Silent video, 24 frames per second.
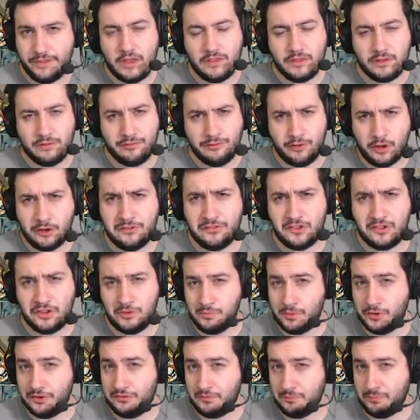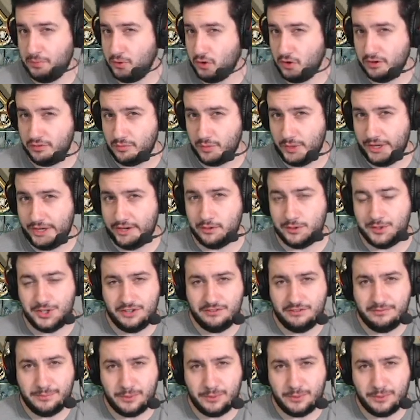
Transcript: The first and most important way to achieve